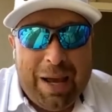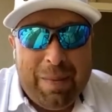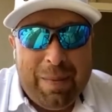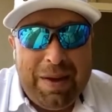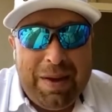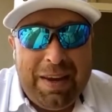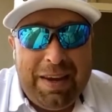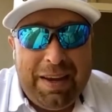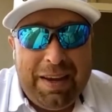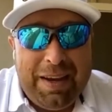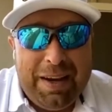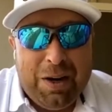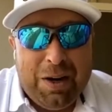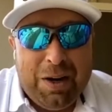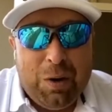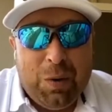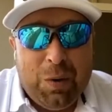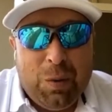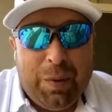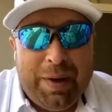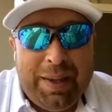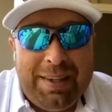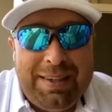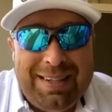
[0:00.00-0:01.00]
I'm here
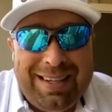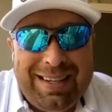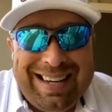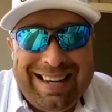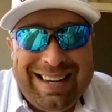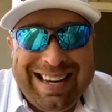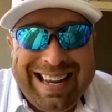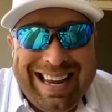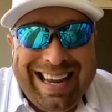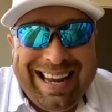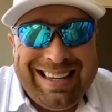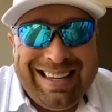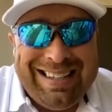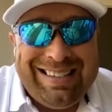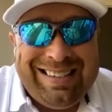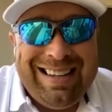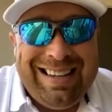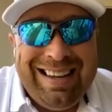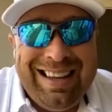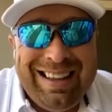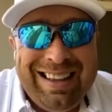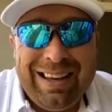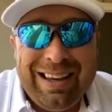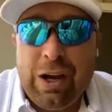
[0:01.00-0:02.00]
with Denise,
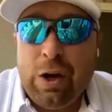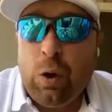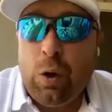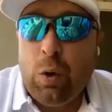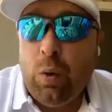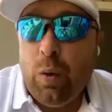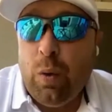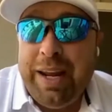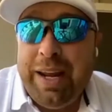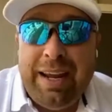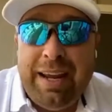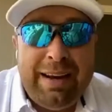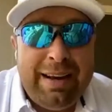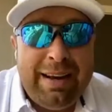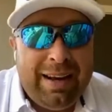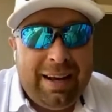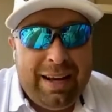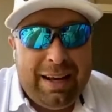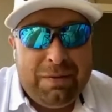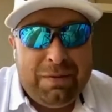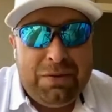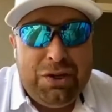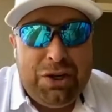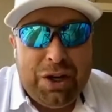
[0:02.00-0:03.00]
the queen
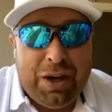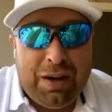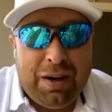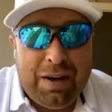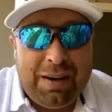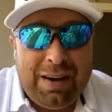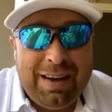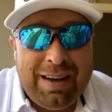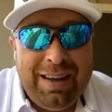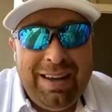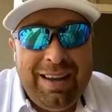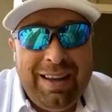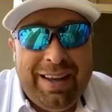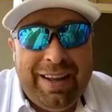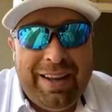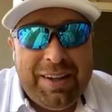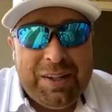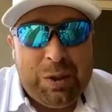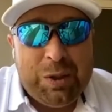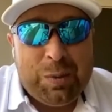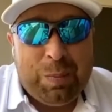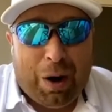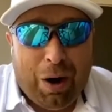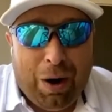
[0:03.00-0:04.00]
of junk,
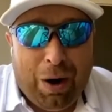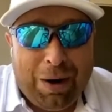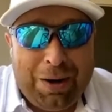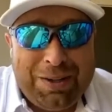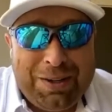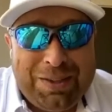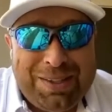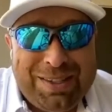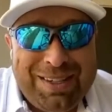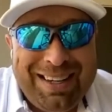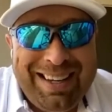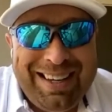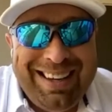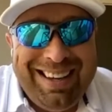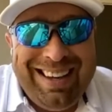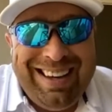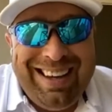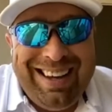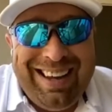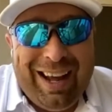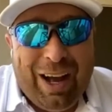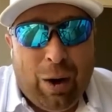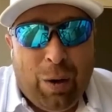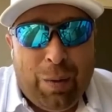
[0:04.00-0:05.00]
Sparks,
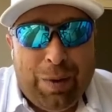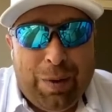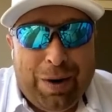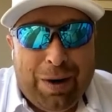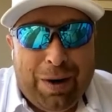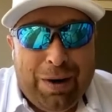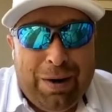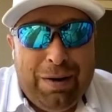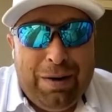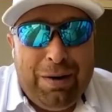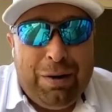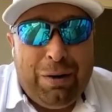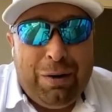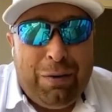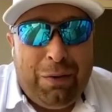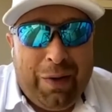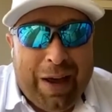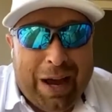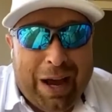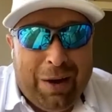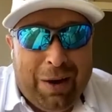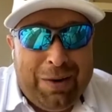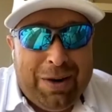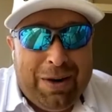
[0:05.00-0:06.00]
owner,
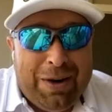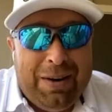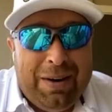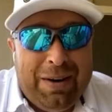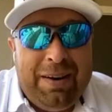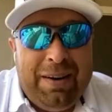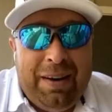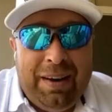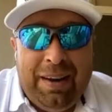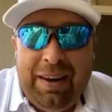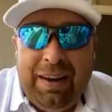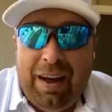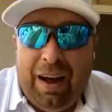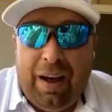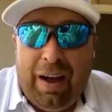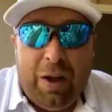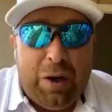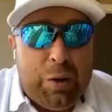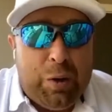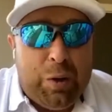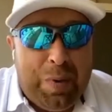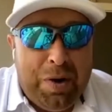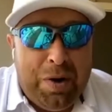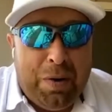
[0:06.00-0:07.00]
founder,
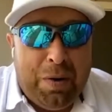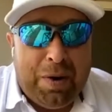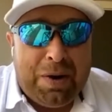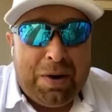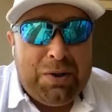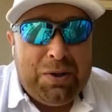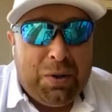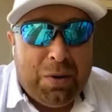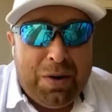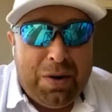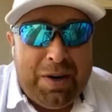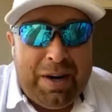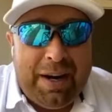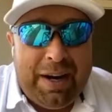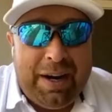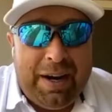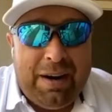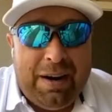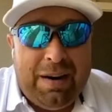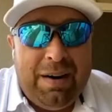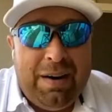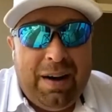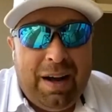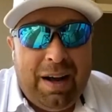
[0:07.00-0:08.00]
entrepreneur
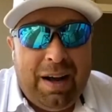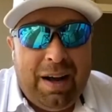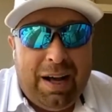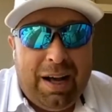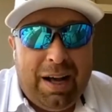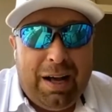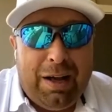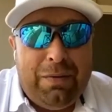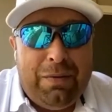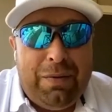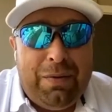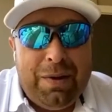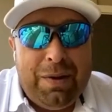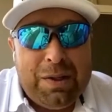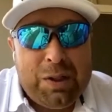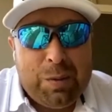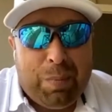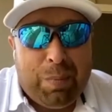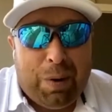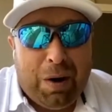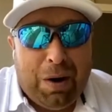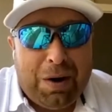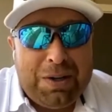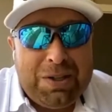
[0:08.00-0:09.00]
extraordinaire of
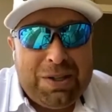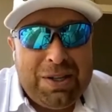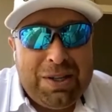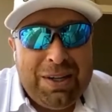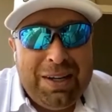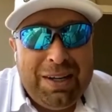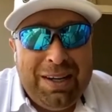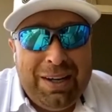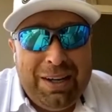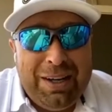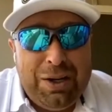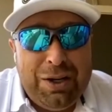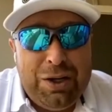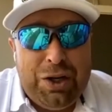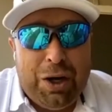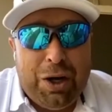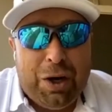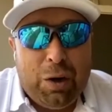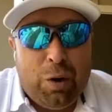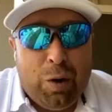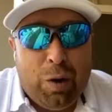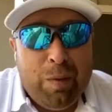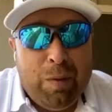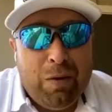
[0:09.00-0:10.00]
Sparks
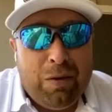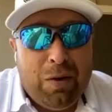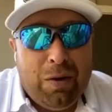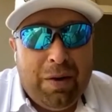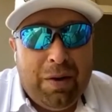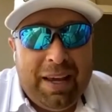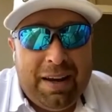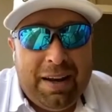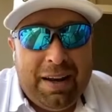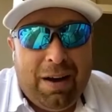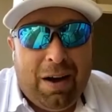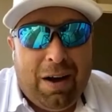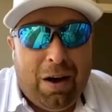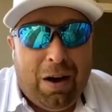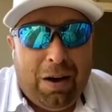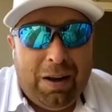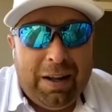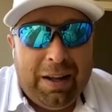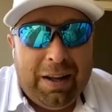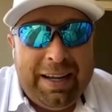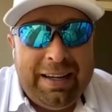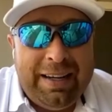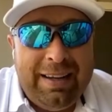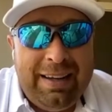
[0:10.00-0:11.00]
Junk Removal and
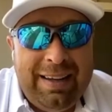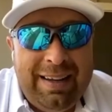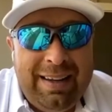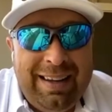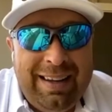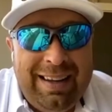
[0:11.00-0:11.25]
Hauling